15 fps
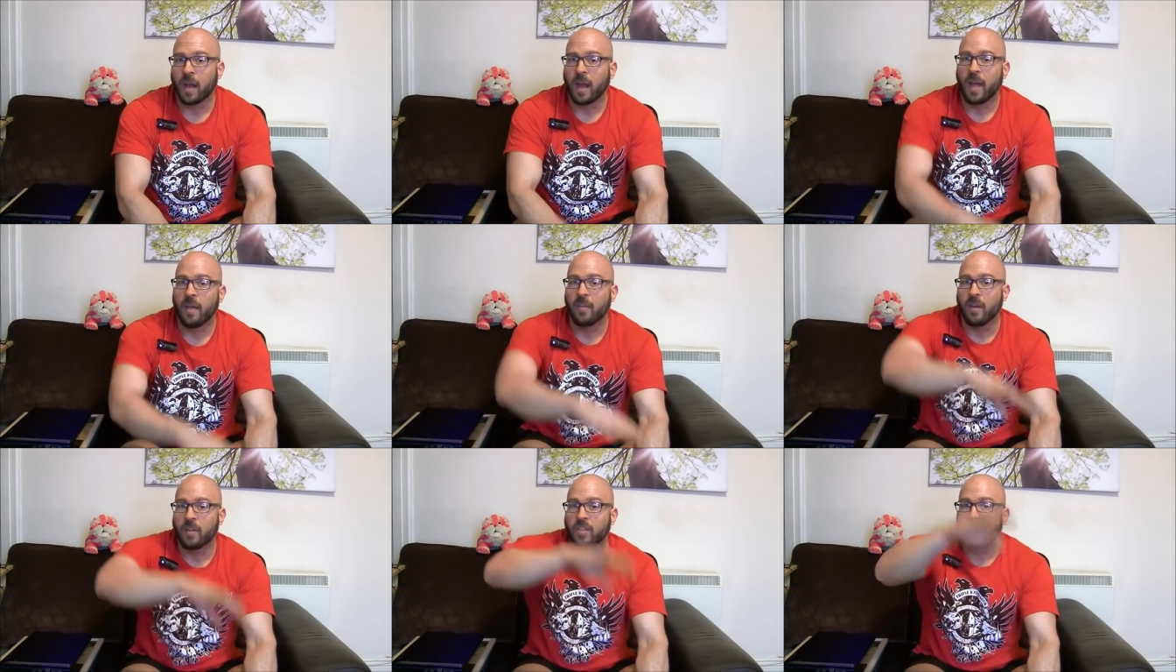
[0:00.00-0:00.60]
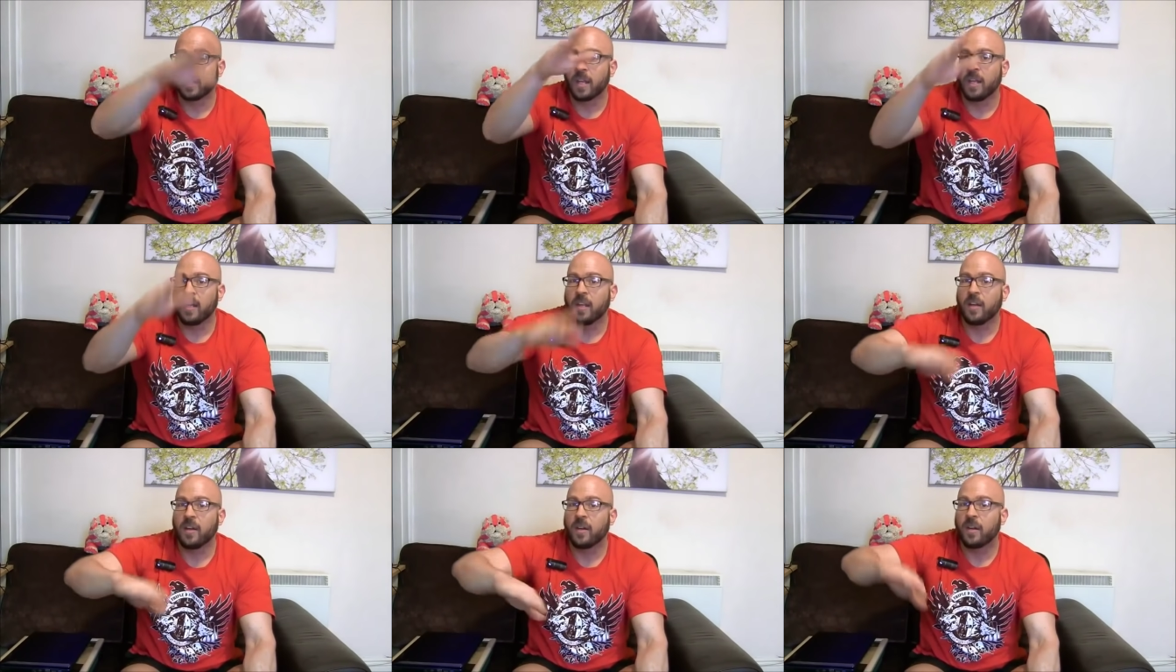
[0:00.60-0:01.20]
And I have
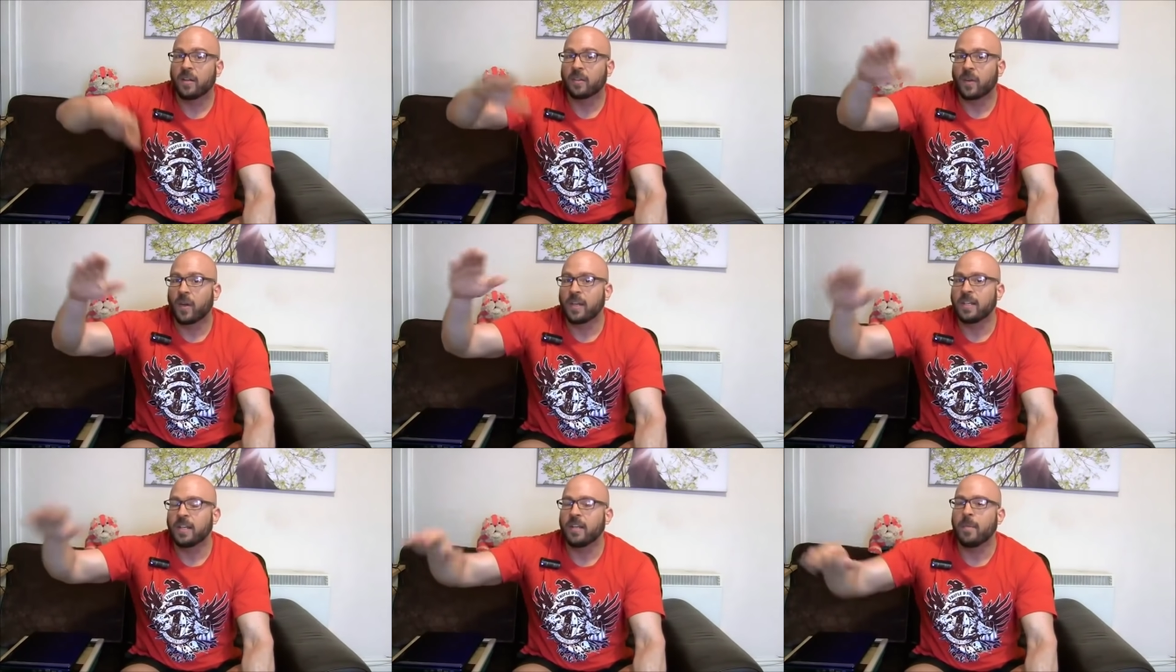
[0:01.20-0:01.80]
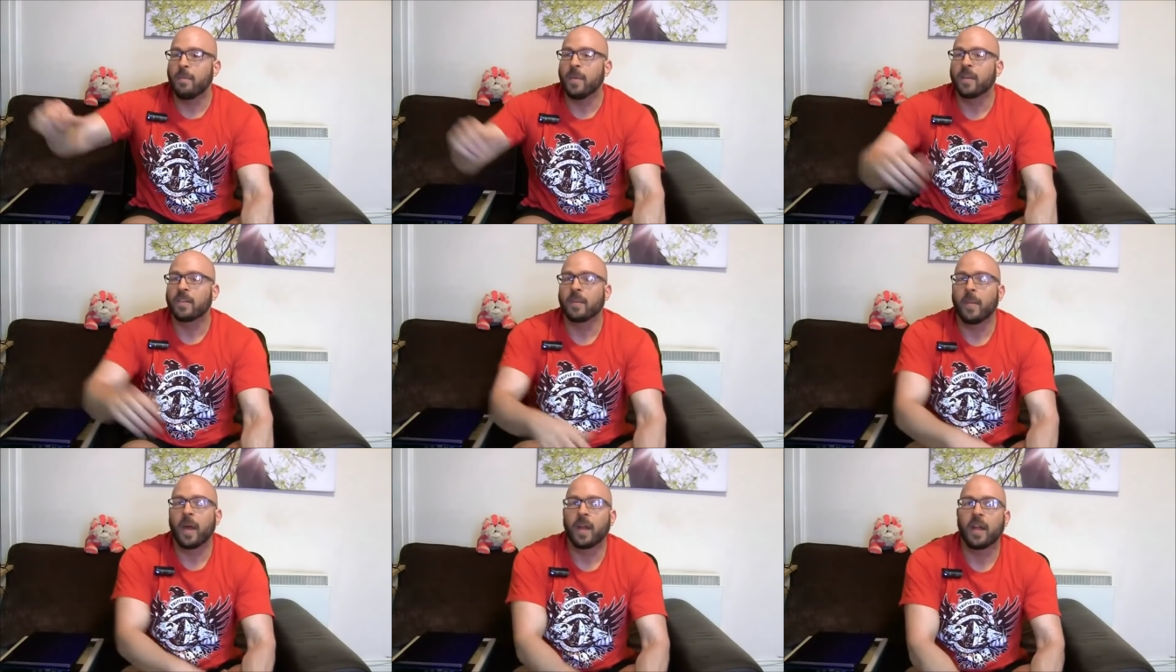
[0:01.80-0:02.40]
undulating hearing, so I tend to
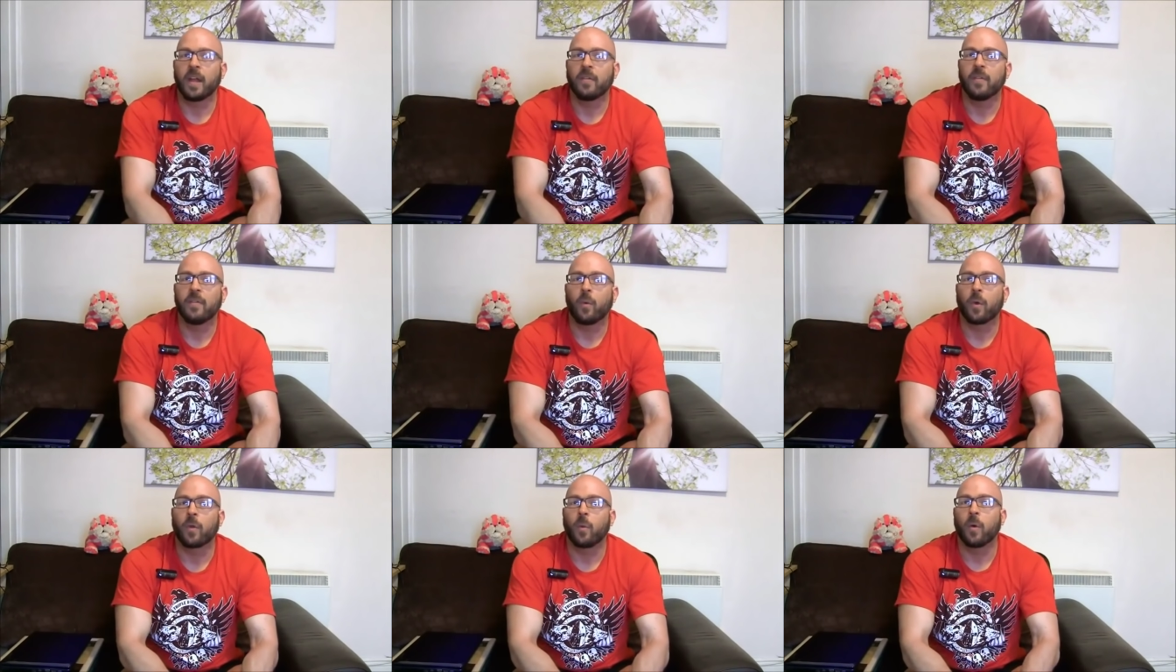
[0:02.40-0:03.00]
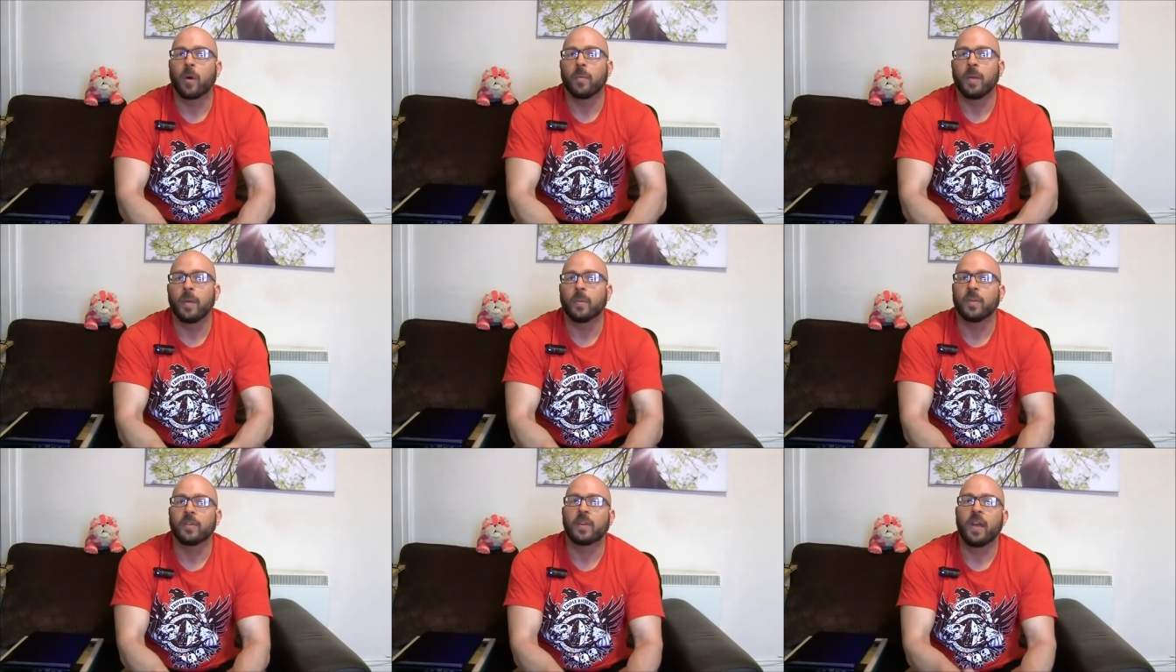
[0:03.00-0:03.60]
miss about every fourth
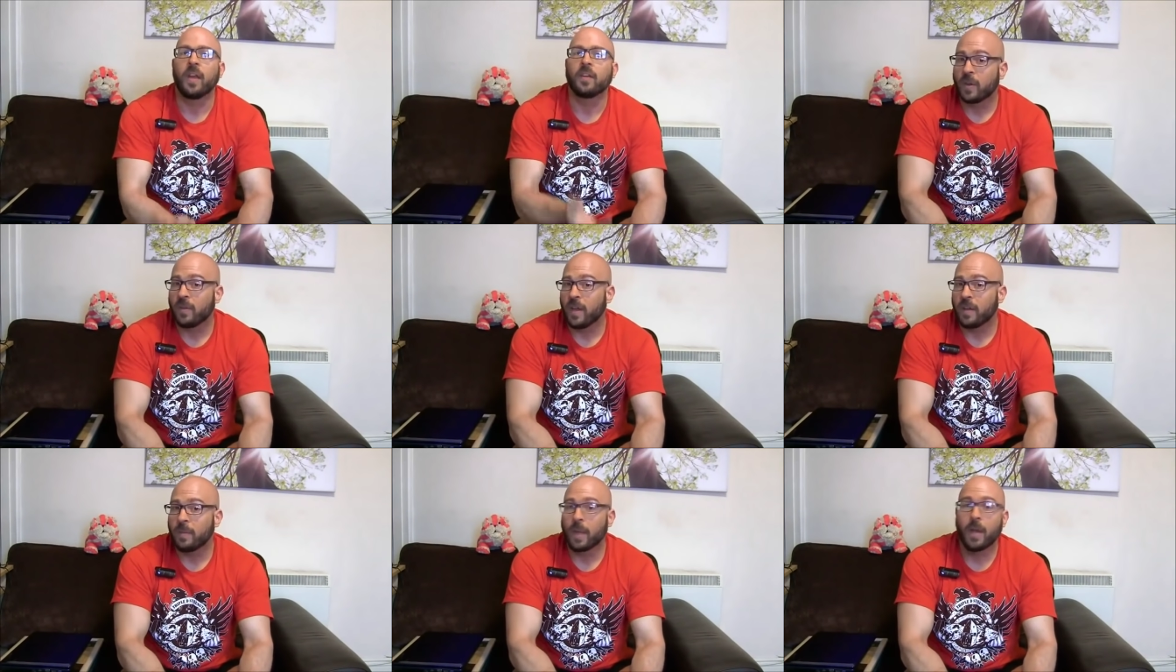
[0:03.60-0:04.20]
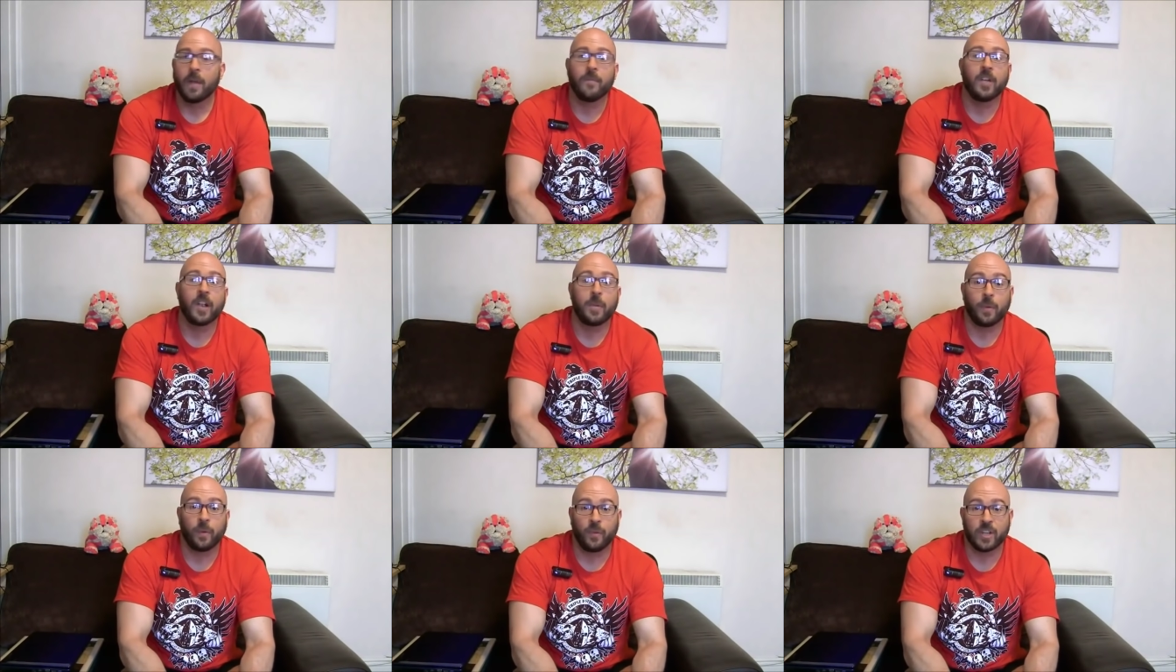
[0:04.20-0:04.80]
word people say. So I've had to
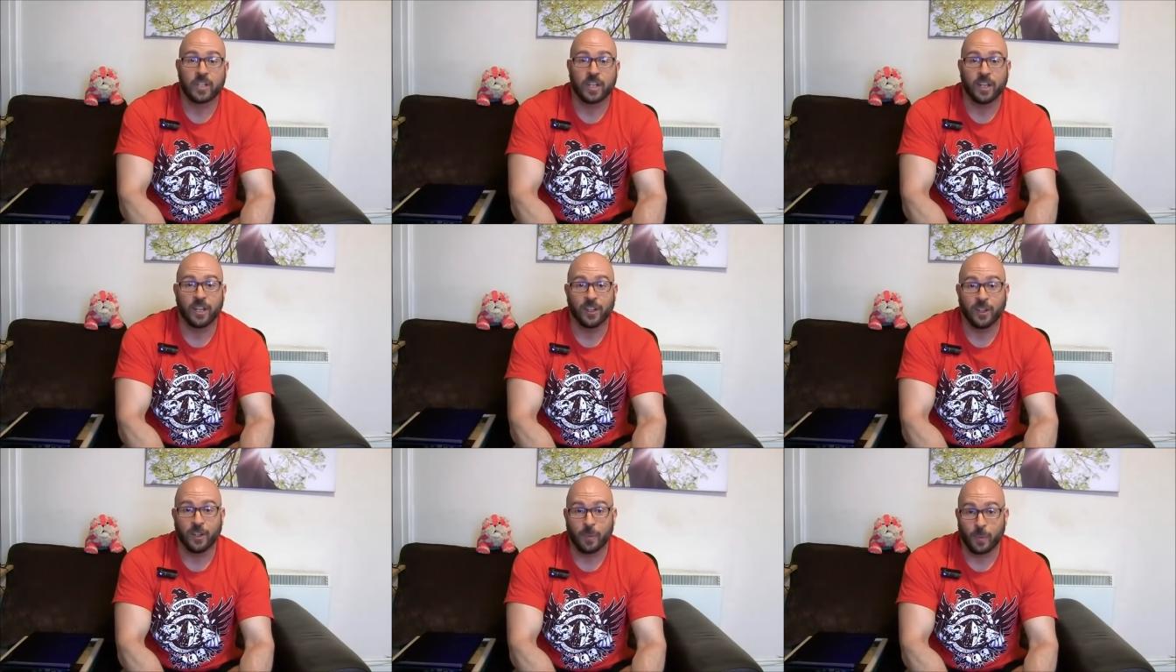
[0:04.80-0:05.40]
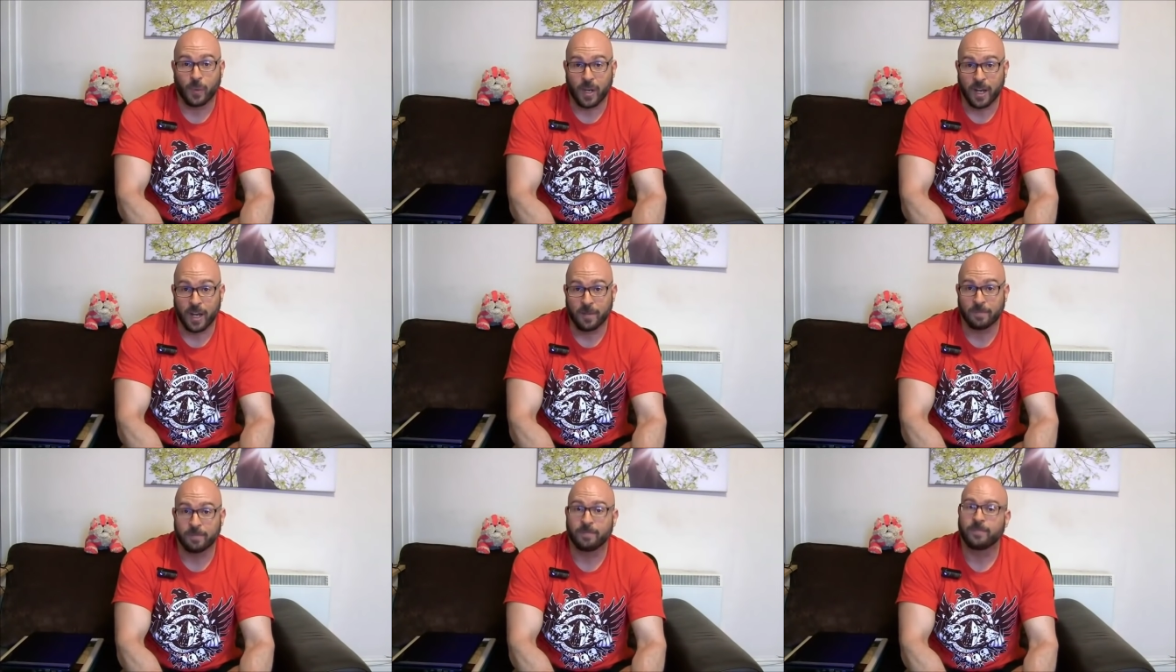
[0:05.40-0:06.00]
become very proficient in lip
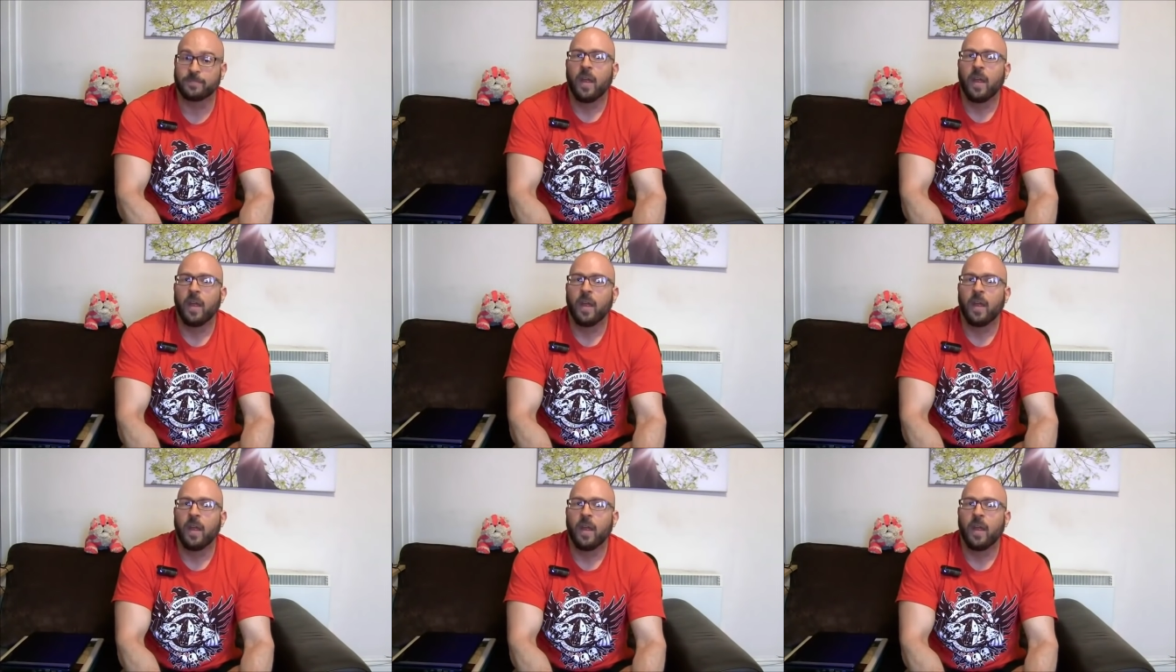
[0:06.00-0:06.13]
reading.